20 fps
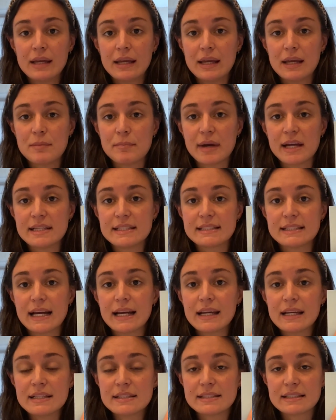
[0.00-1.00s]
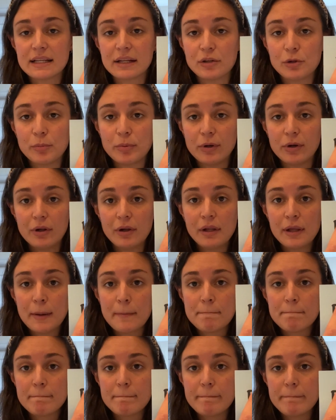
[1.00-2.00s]
In my second syllable,
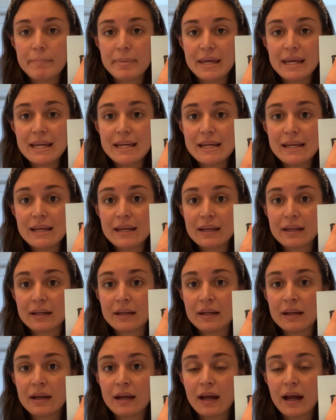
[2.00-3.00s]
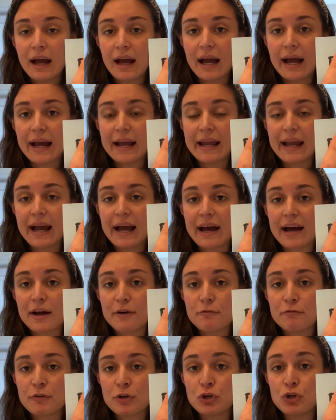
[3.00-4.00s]
P, I
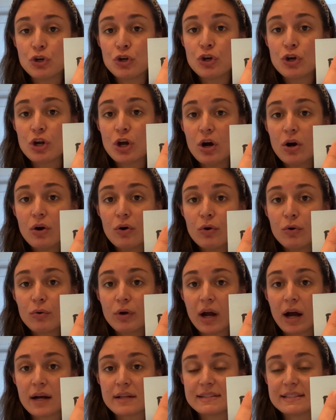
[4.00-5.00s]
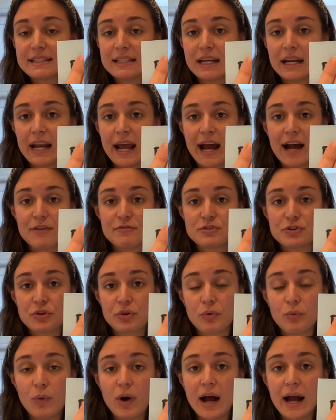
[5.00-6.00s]
have no consonant after
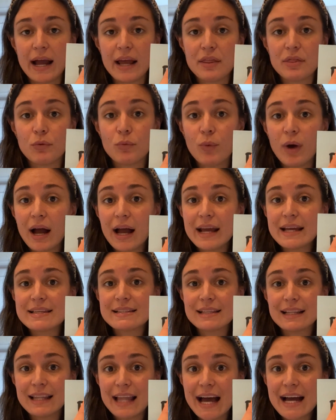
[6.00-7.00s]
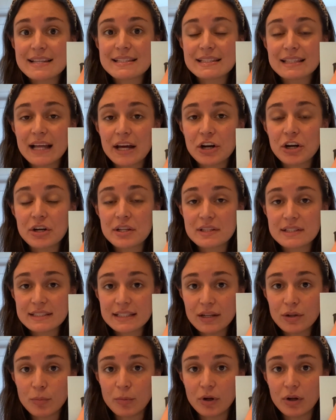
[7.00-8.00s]
the Y. The Y is the last letter in the
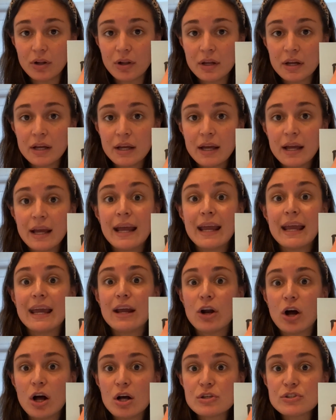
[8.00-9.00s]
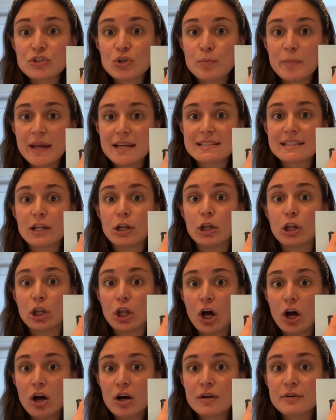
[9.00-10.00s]
syllable. It also makes the
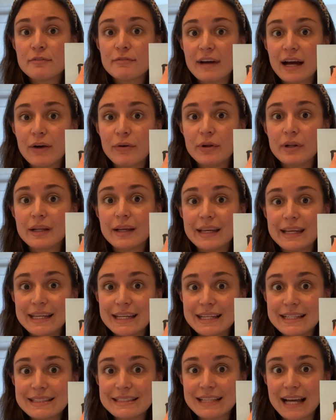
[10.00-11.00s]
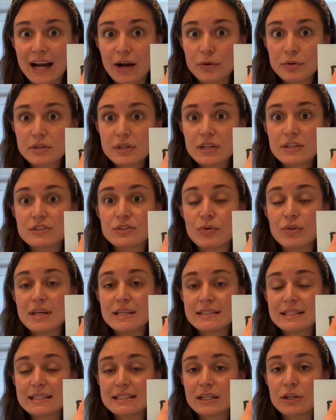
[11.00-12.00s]
long vowel E sound. So
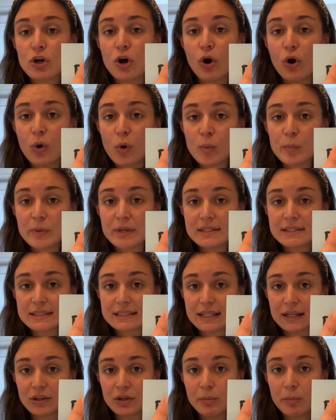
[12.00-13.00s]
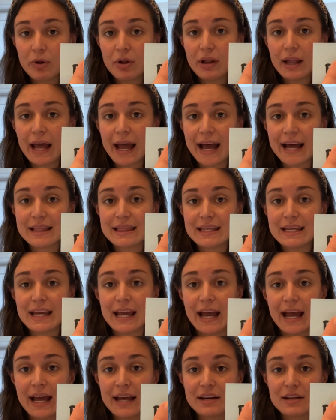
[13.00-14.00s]
this is an open syllable at
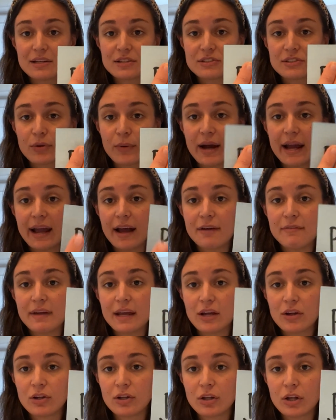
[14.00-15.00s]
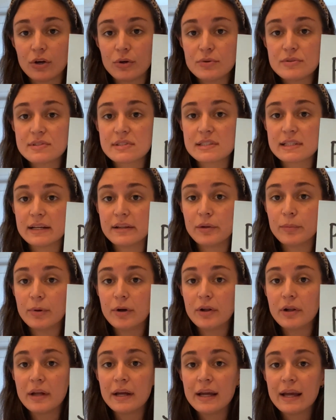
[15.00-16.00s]
the end. So I have a closed
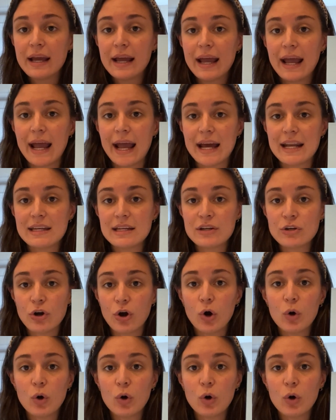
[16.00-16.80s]
syllable and an